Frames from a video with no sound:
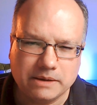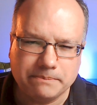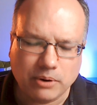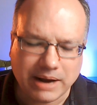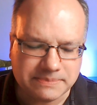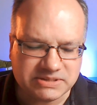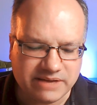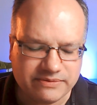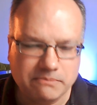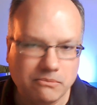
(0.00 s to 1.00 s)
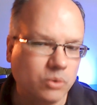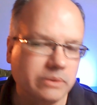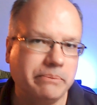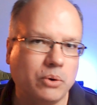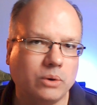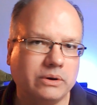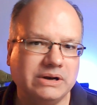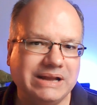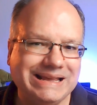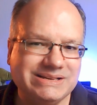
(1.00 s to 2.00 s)
Perhaps even more
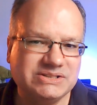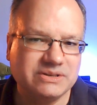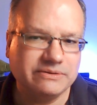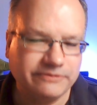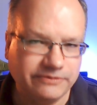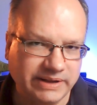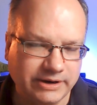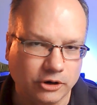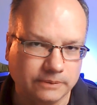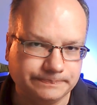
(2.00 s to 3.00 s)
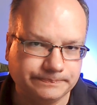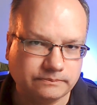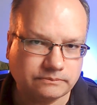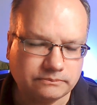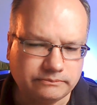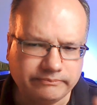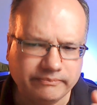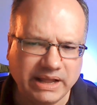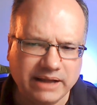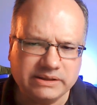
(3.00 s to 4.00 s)
important is flicker.
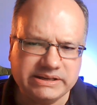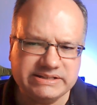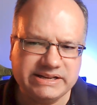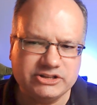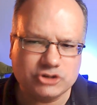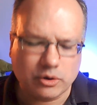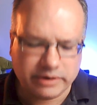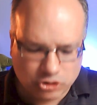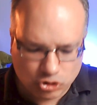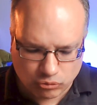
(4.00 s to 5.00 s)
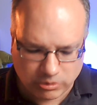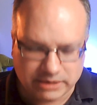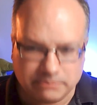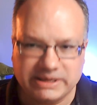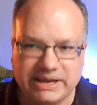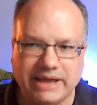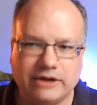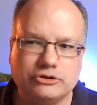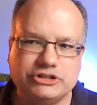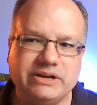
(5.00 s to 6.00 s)
LEDs are incredibly
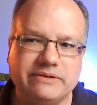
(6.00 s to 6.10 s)
energy